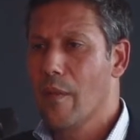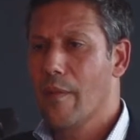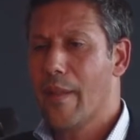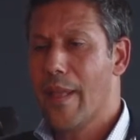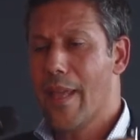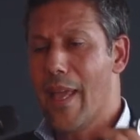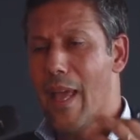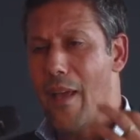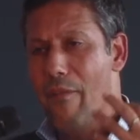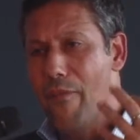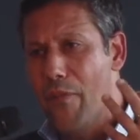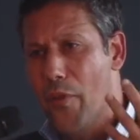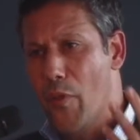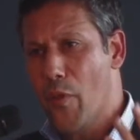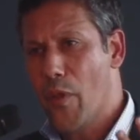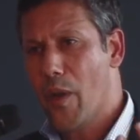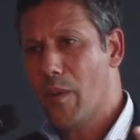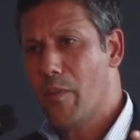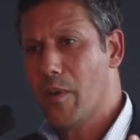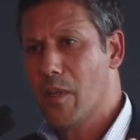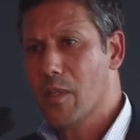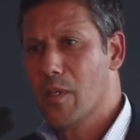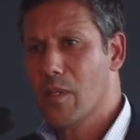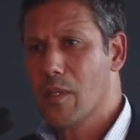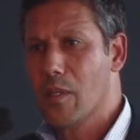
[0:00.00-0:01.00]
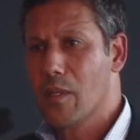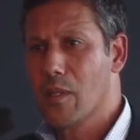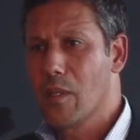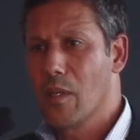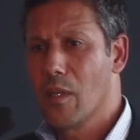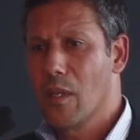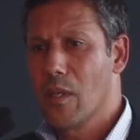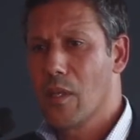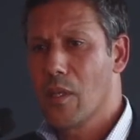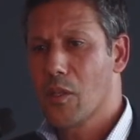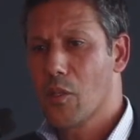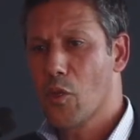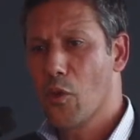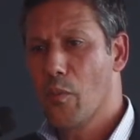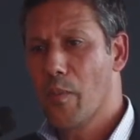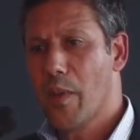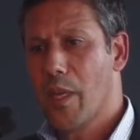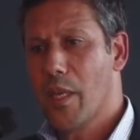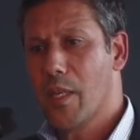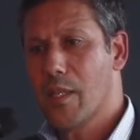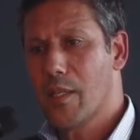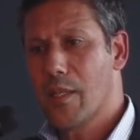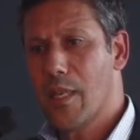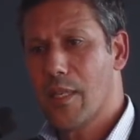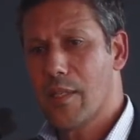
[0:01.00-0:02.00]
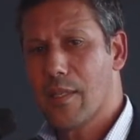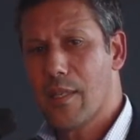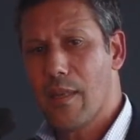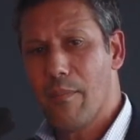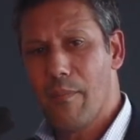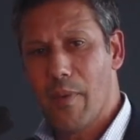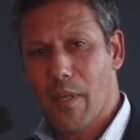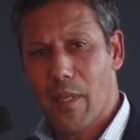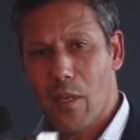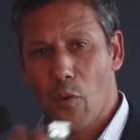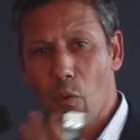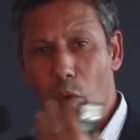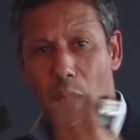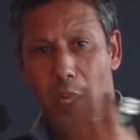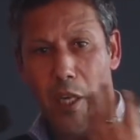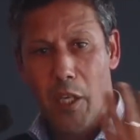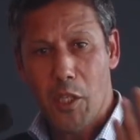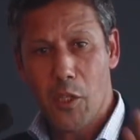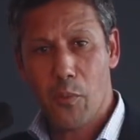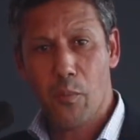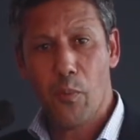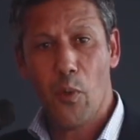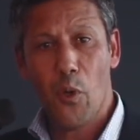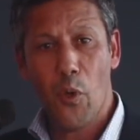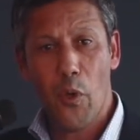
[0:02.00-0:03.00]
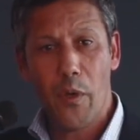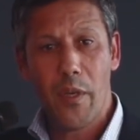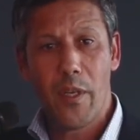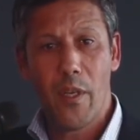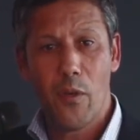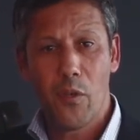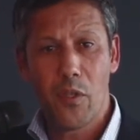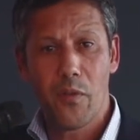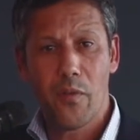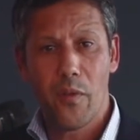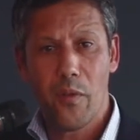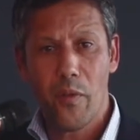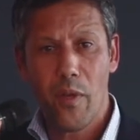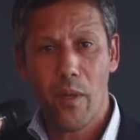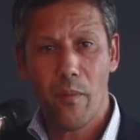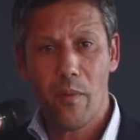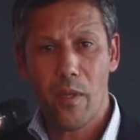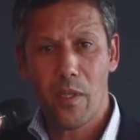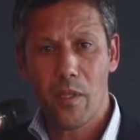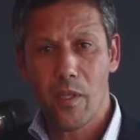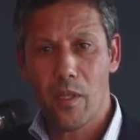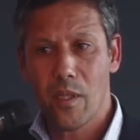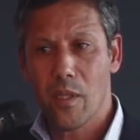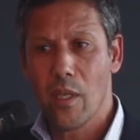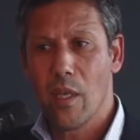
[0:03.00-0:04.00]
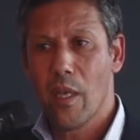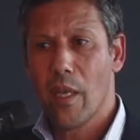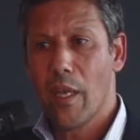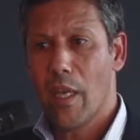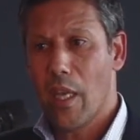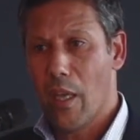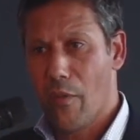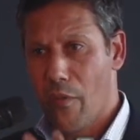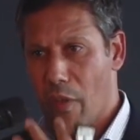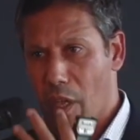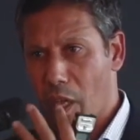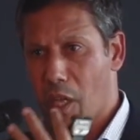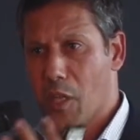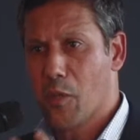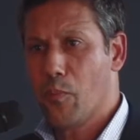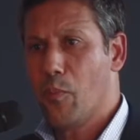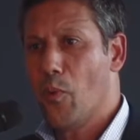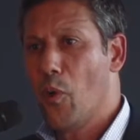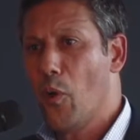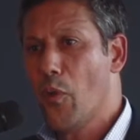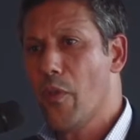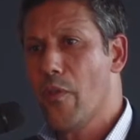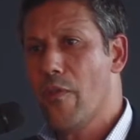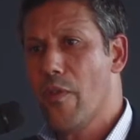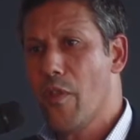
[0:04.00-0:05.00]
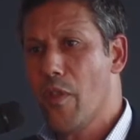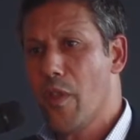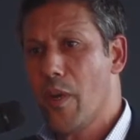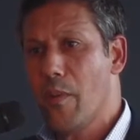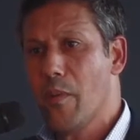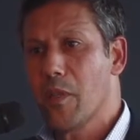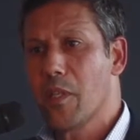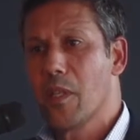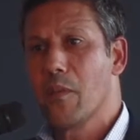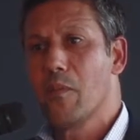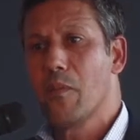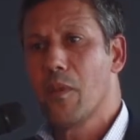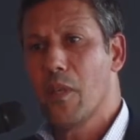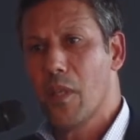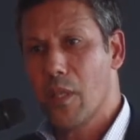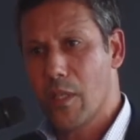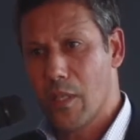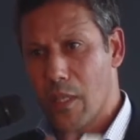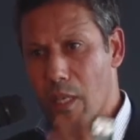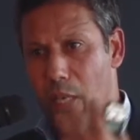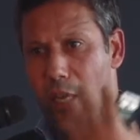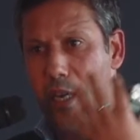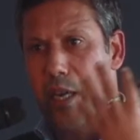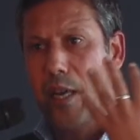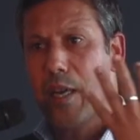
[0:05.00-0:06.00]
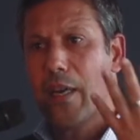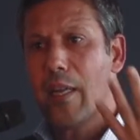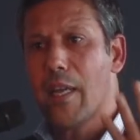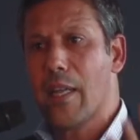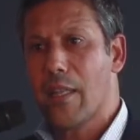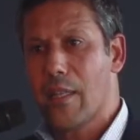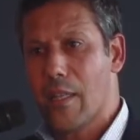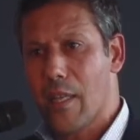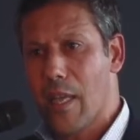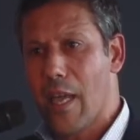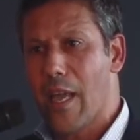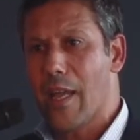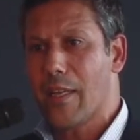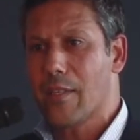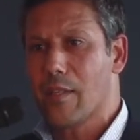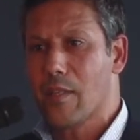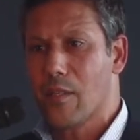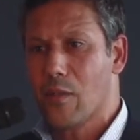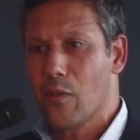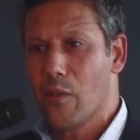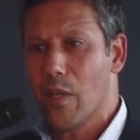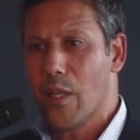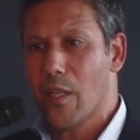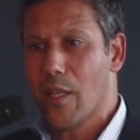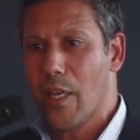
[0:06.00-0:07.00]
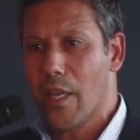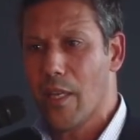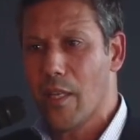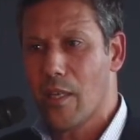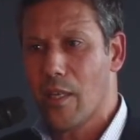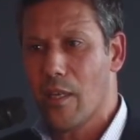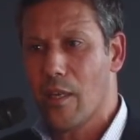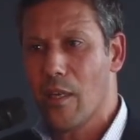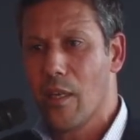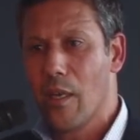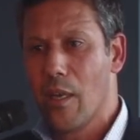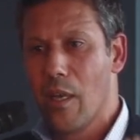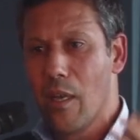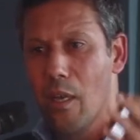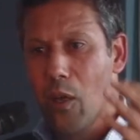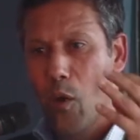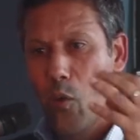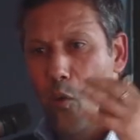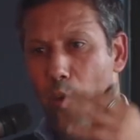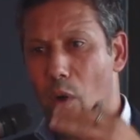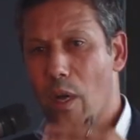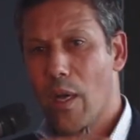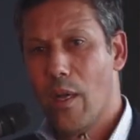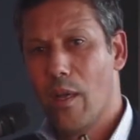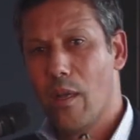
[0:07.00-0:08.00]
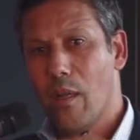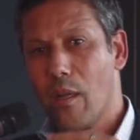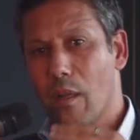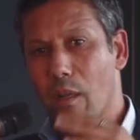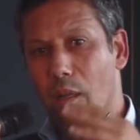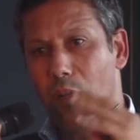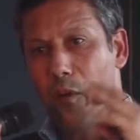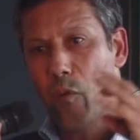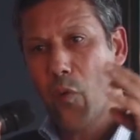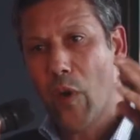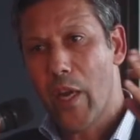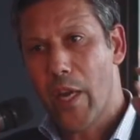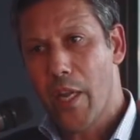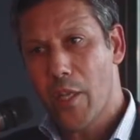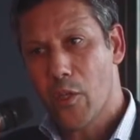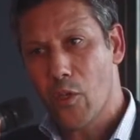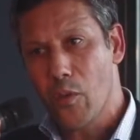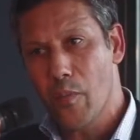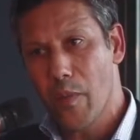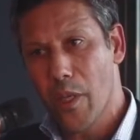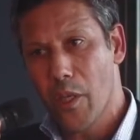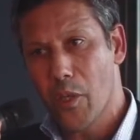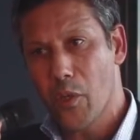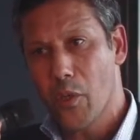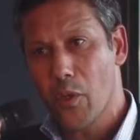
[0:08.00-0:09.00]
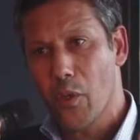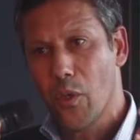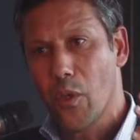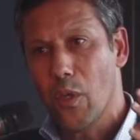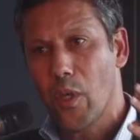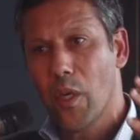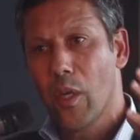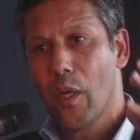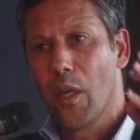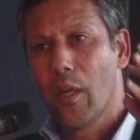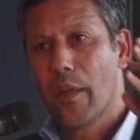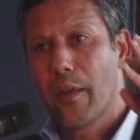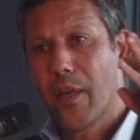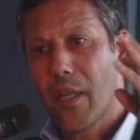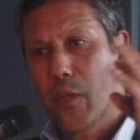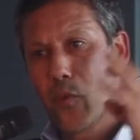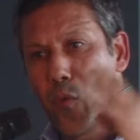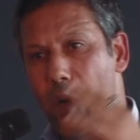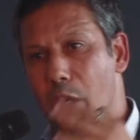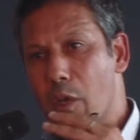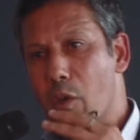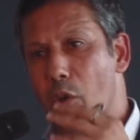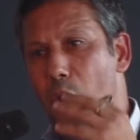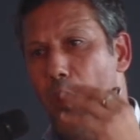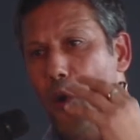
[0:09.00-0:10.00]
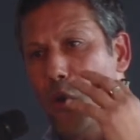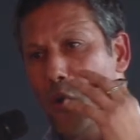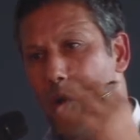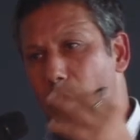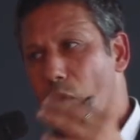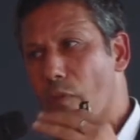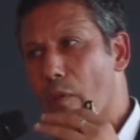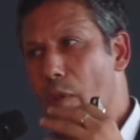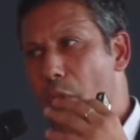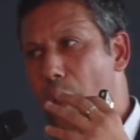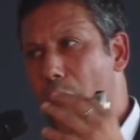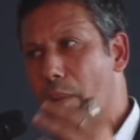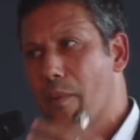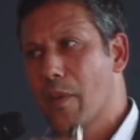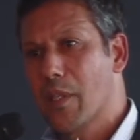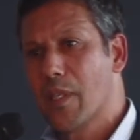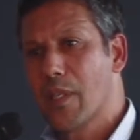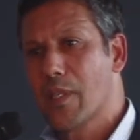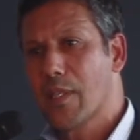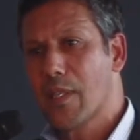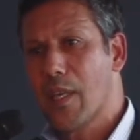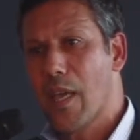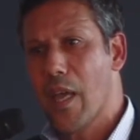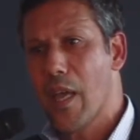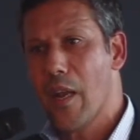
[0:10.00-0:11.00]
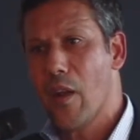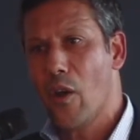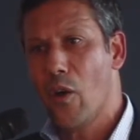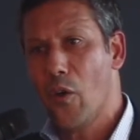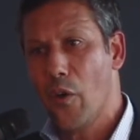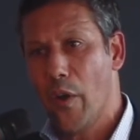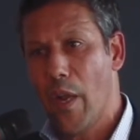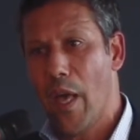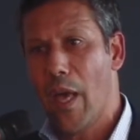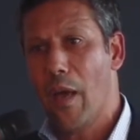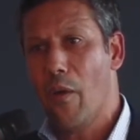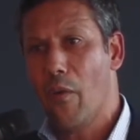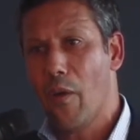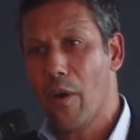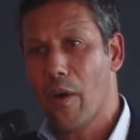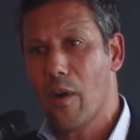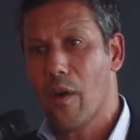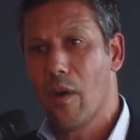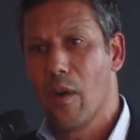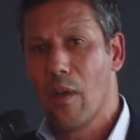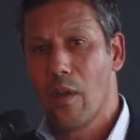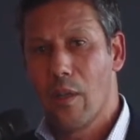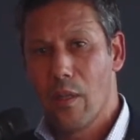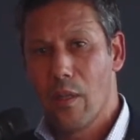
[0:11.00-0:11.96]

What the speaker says: they have vulnerabilities. So it means that somebody will exploit those vulnerabilities. If he exploits the vulnerability, it means he can get the access to the data. Well, we need to make sure that we do also vulnerability scan on our